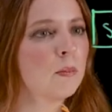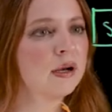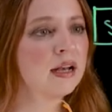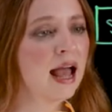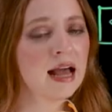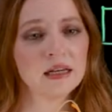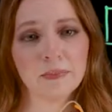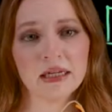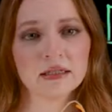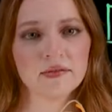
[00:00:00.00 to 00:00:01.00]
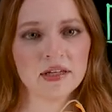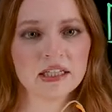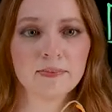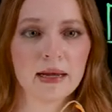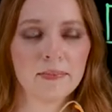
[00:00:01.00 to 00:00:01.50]
But an added piece of
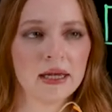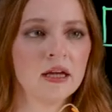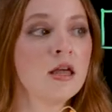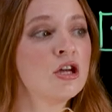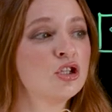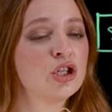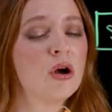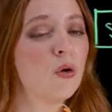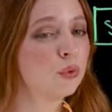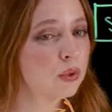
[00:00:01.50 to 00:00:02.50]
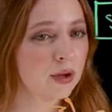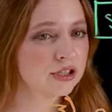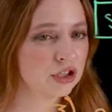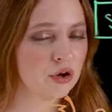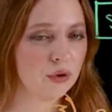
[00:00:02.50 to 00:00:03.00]
this might be she only
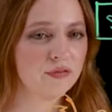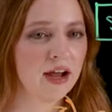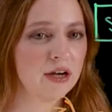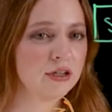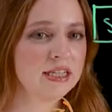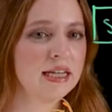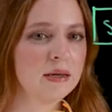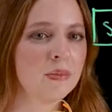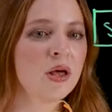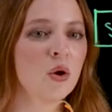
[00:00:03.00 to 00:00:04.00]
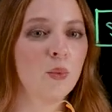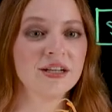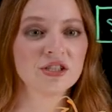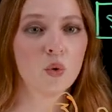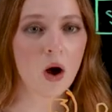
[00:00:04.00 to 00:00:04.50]
wants to notify her team
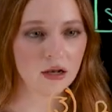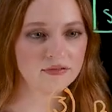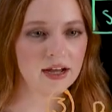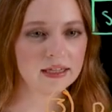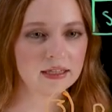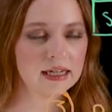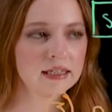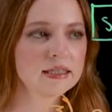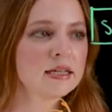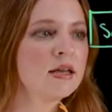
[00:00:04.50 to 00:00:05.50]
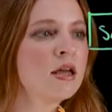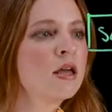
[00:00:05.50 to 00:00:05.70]
when it's qualified leads.